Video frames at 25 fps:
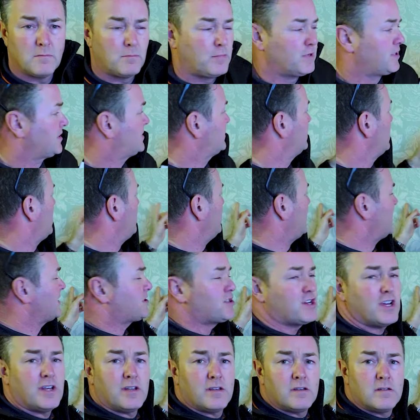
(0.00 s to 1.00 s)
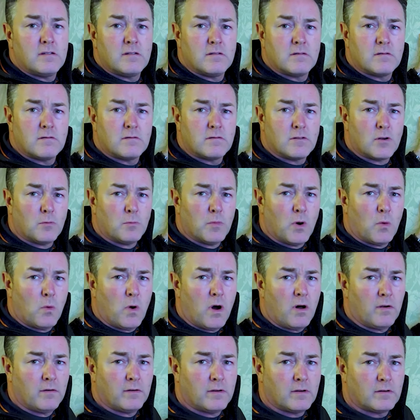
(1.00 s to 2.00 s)
but it's not matching number
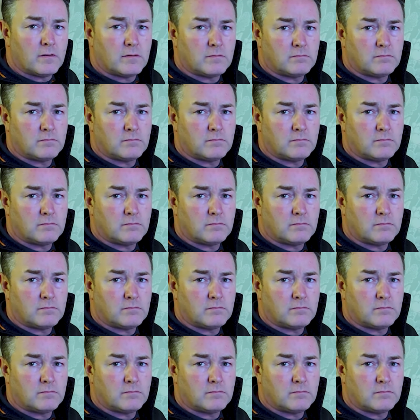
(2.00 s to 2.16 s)
one.